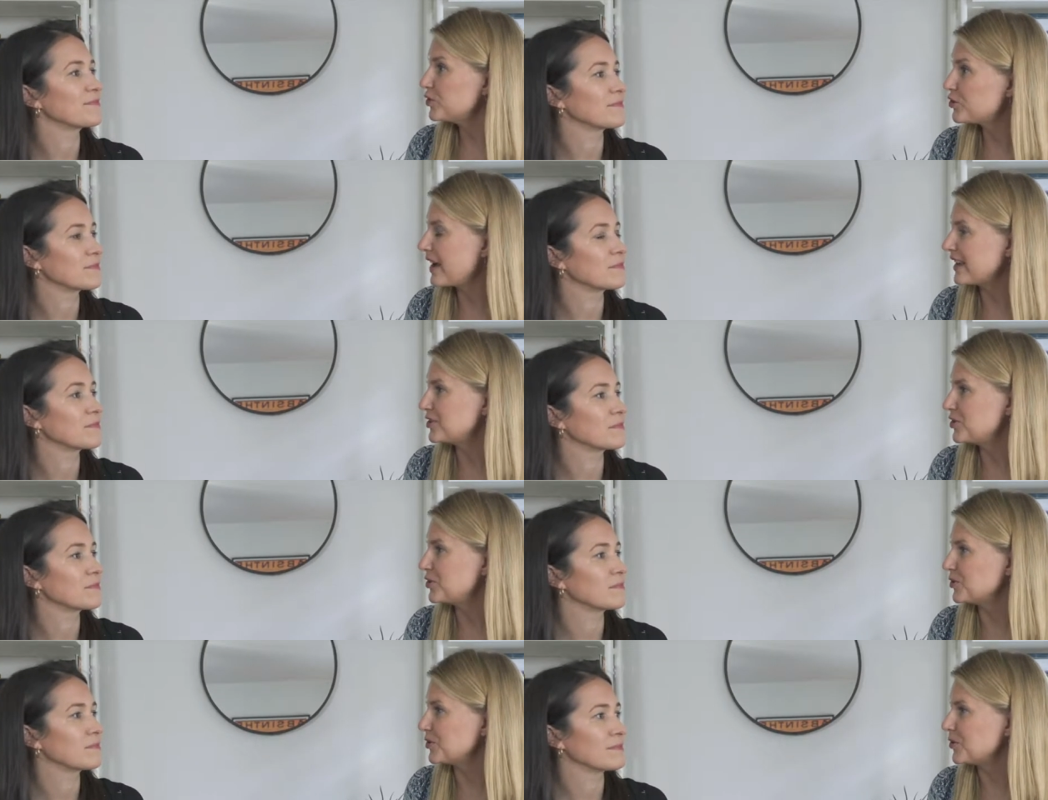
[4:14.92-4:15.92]
Speaker 1: trying
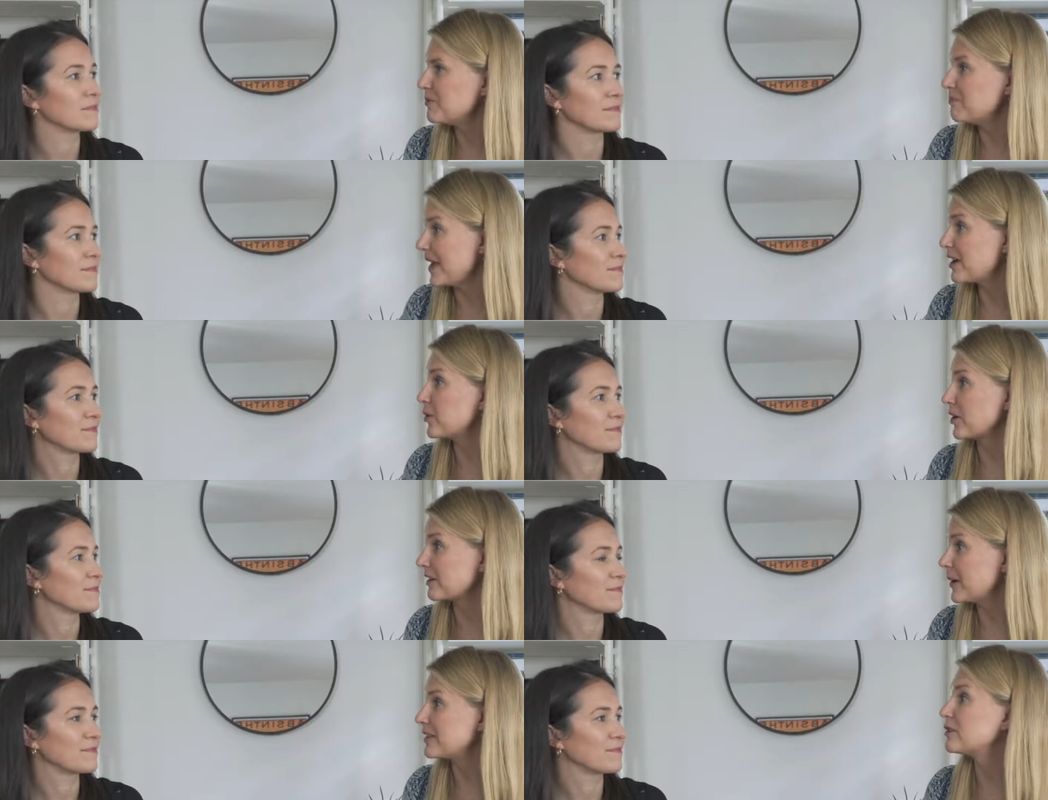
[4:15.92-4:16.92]
to make more
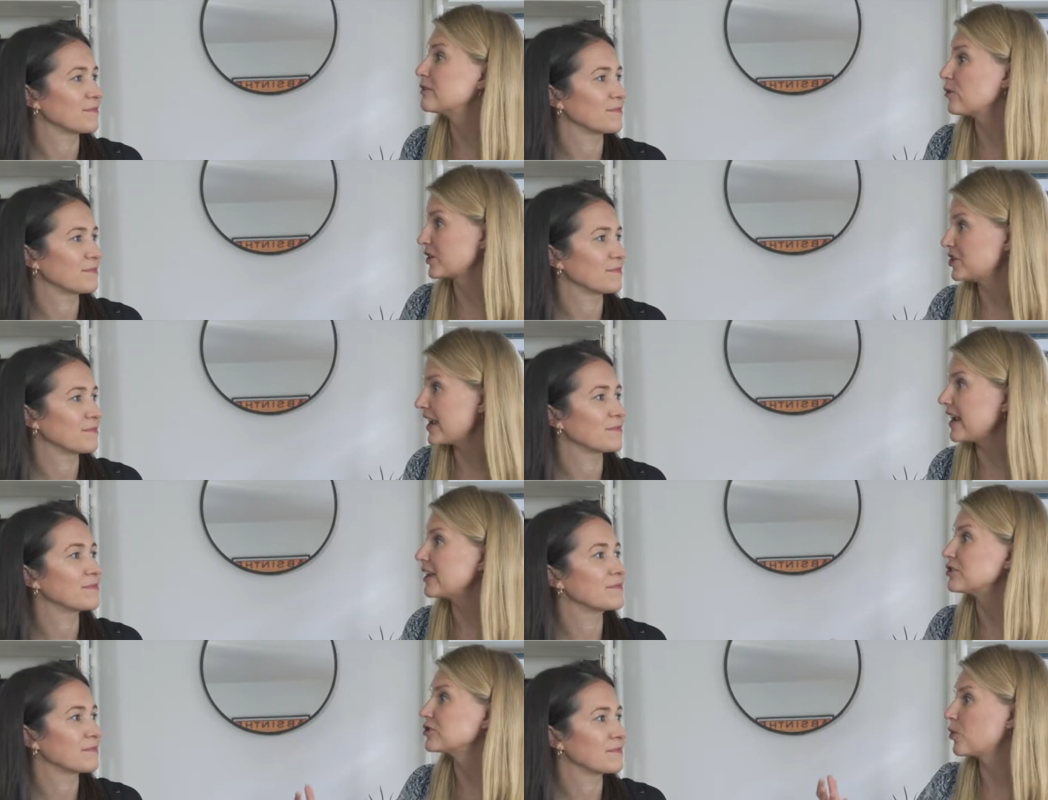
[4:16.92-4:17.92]
expensive or
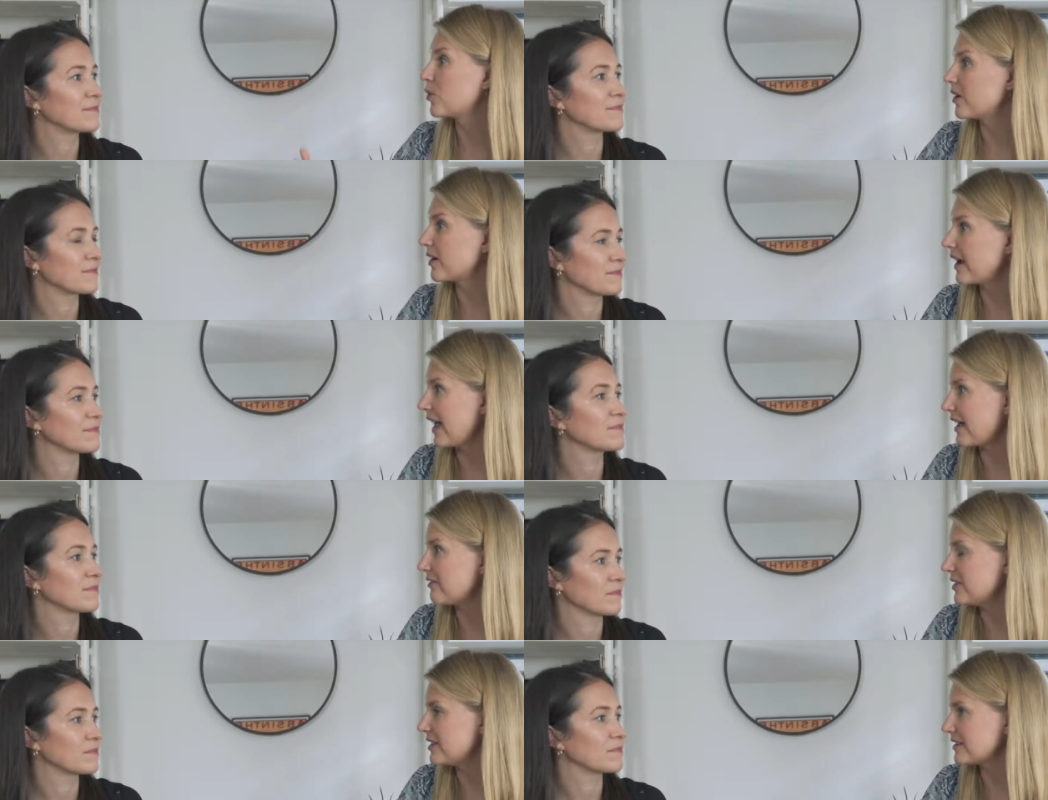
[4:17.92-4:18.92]
change or
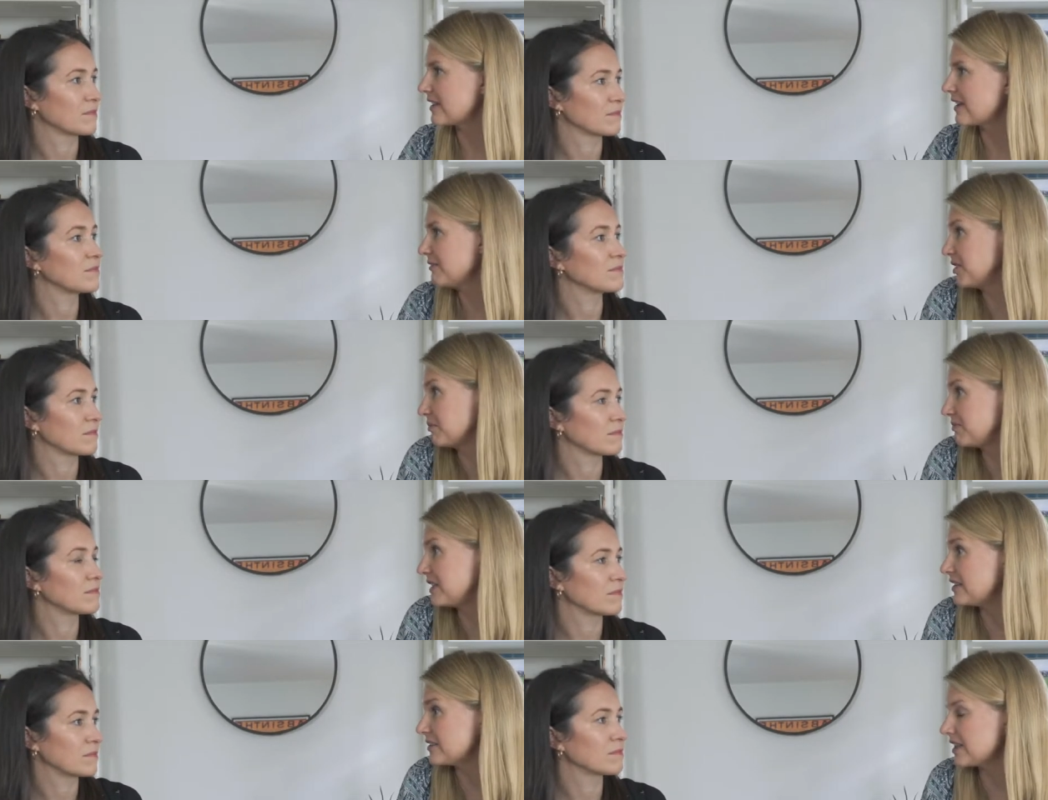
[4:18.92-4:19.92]
have these a lot, you know,
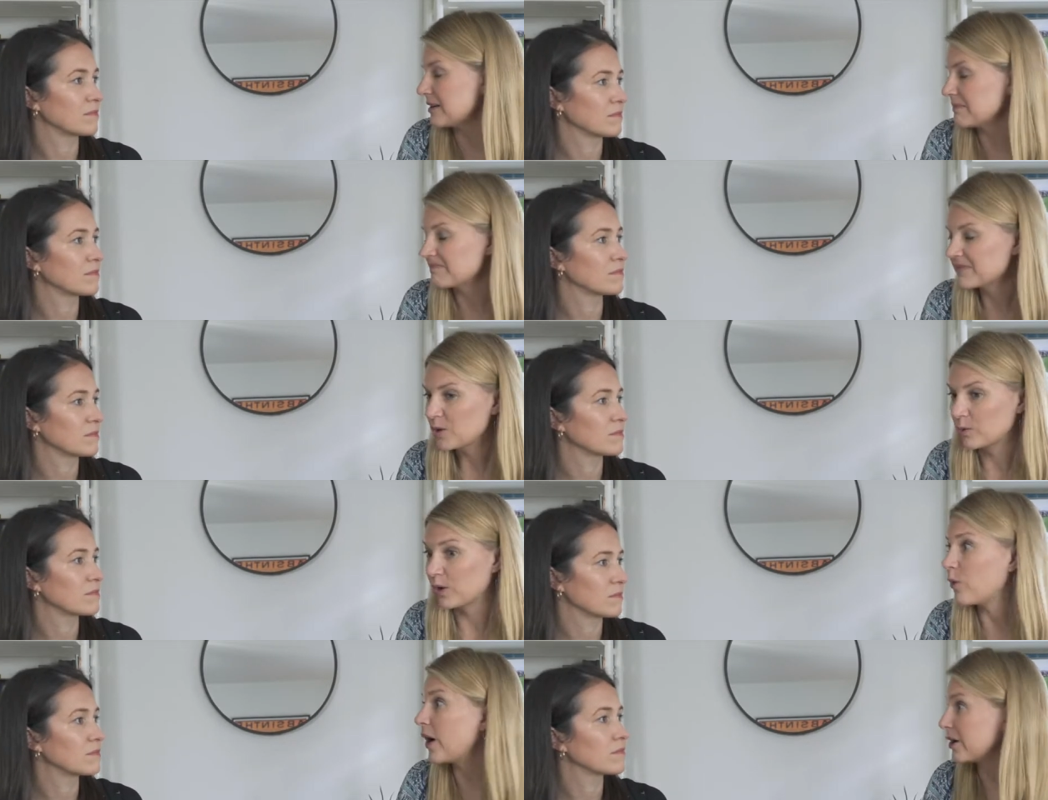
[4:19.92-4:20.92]
these um,
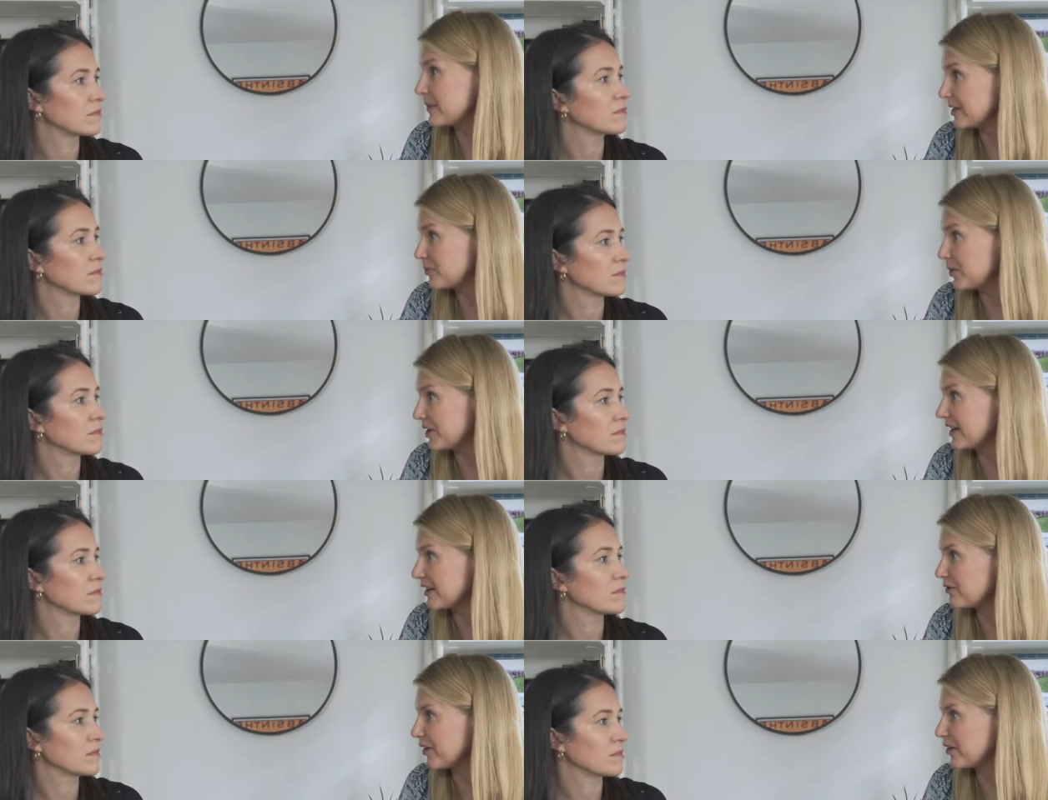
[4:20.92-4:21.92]
requirements put
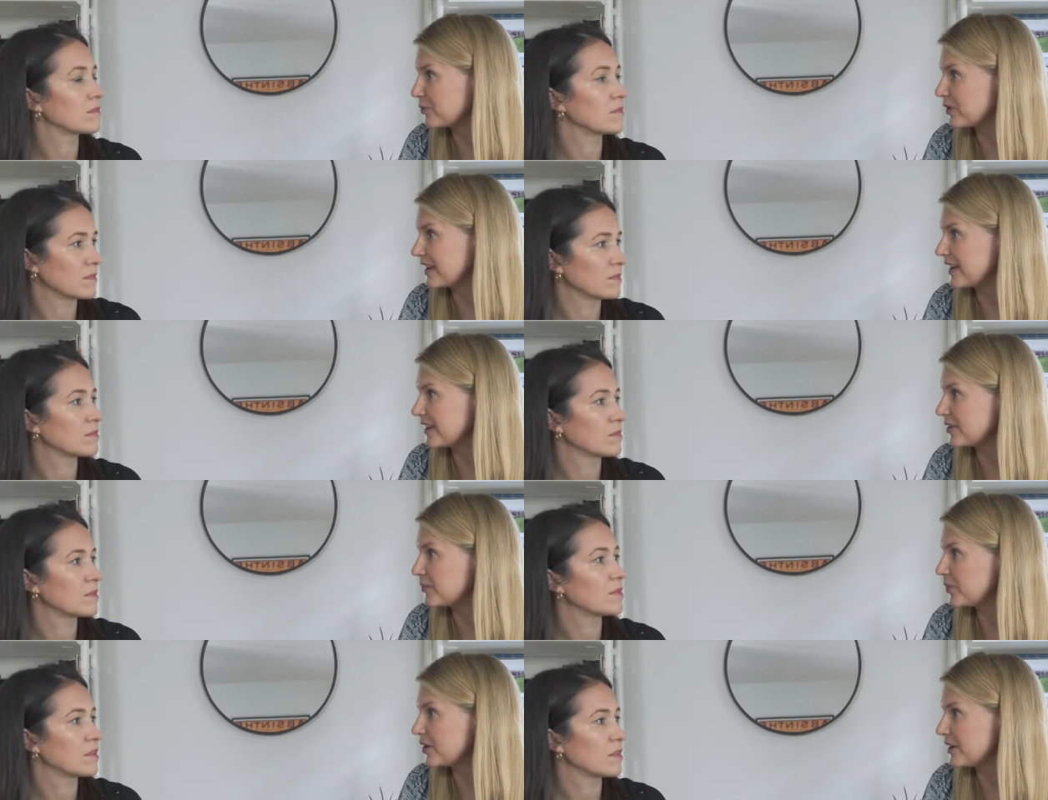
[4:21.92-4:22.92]
in as far as what they
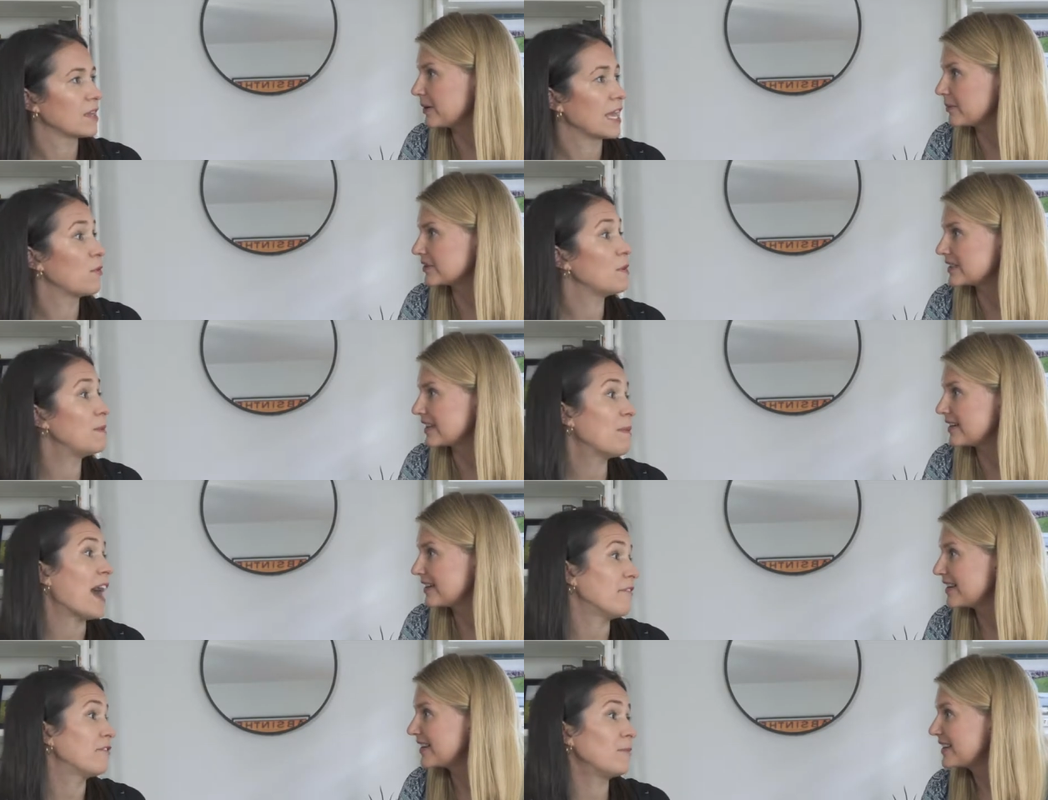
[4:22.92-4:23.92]
can put in people's It would skin. be
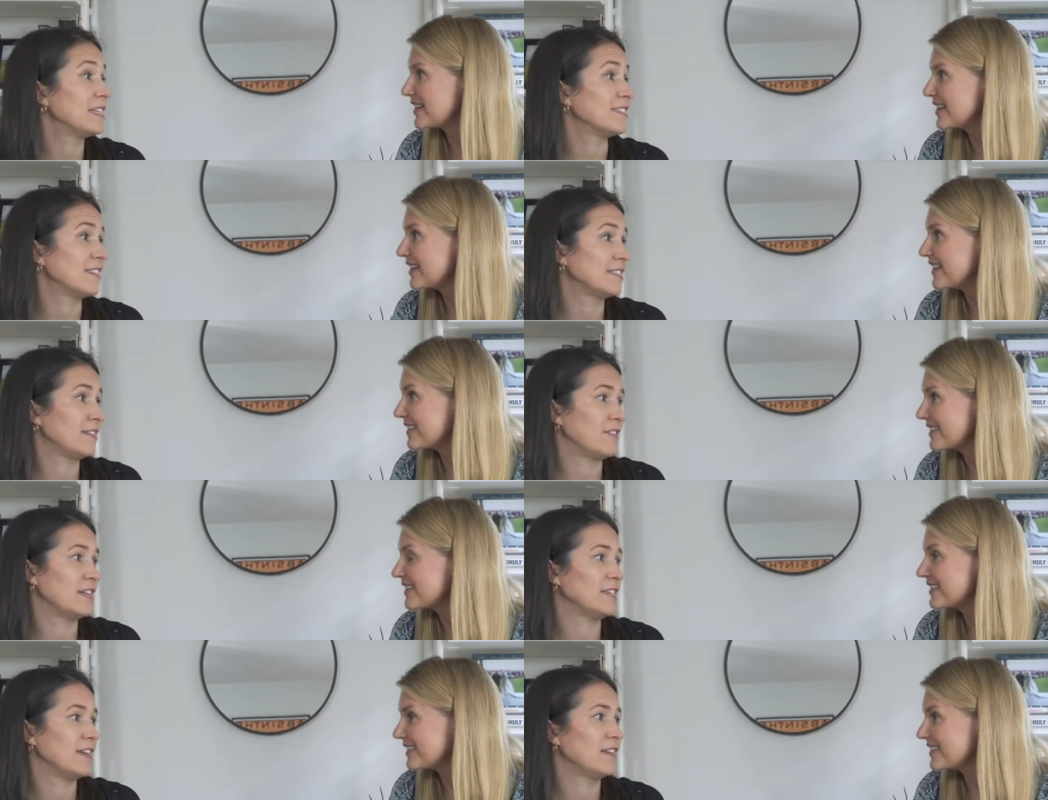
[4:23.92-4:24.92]
bad
Speaker 2: for business if
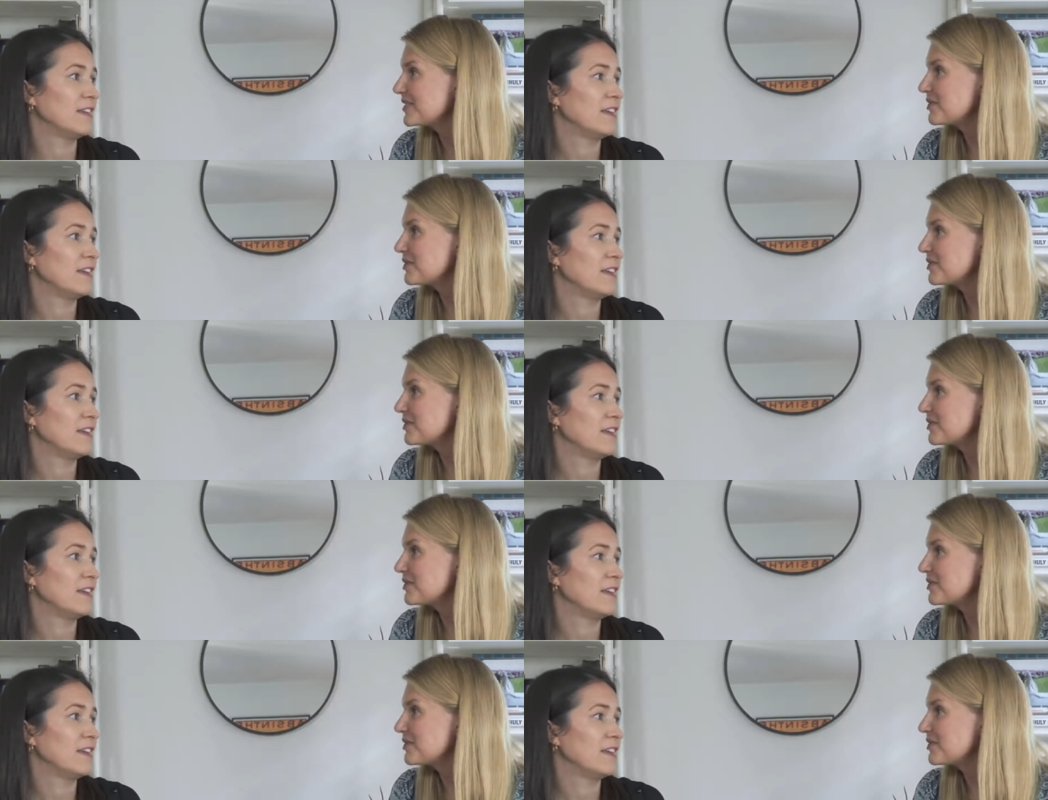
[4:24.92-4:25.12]
they did.